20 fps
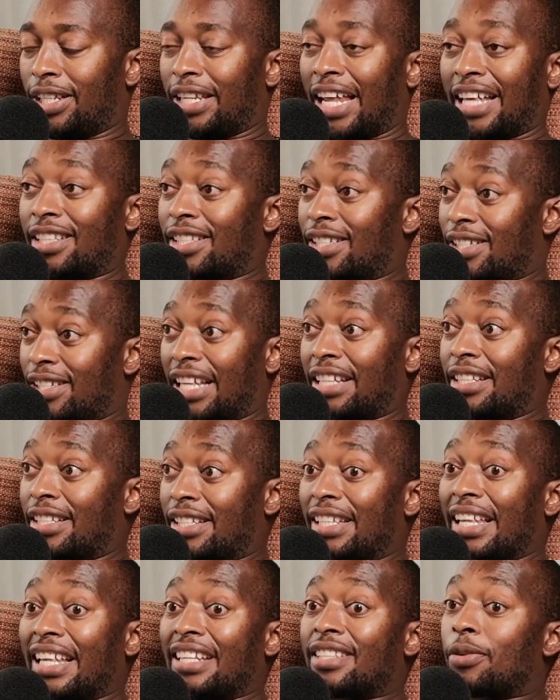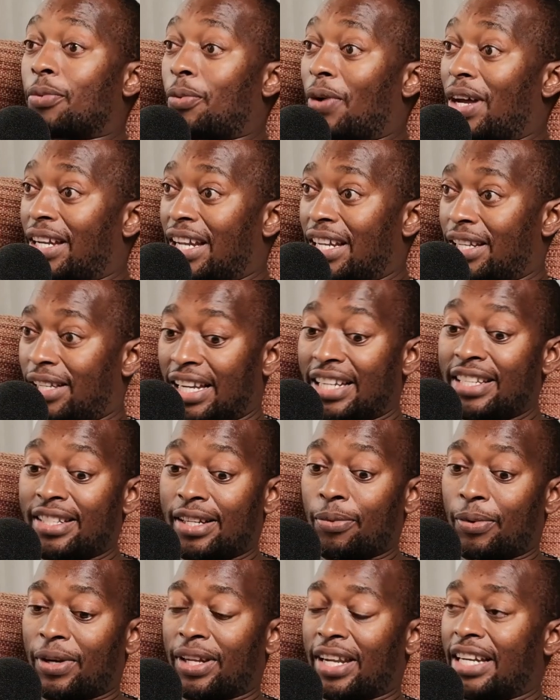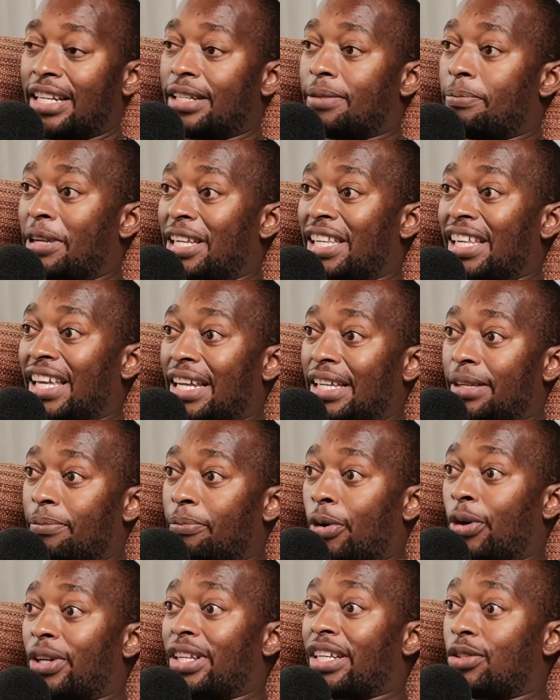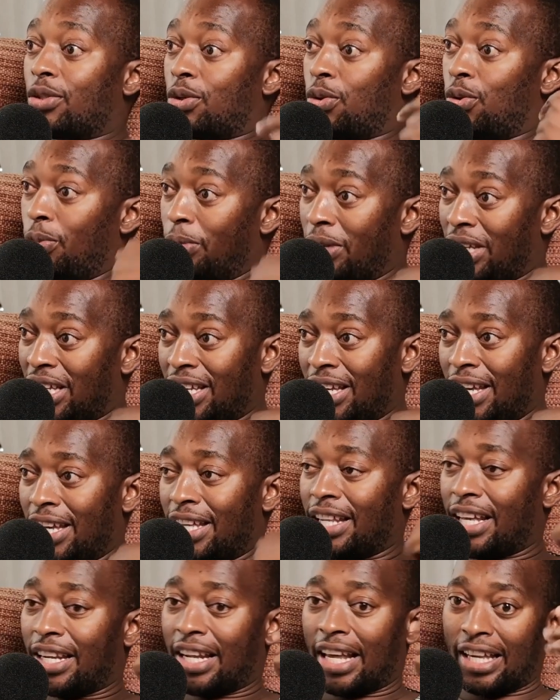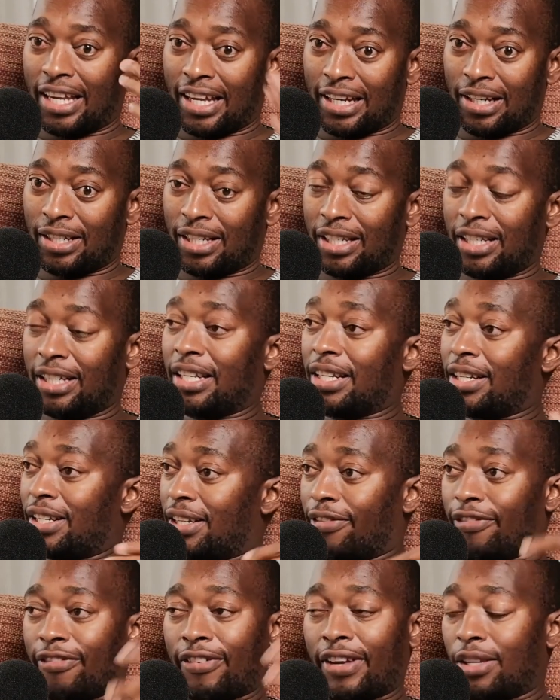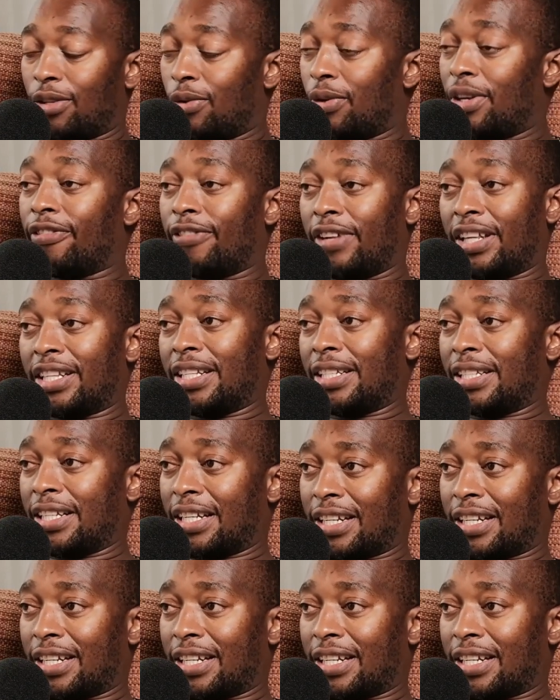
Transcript: That's the one that's the one that is medically important to me, that I can treat and refer you if necessary.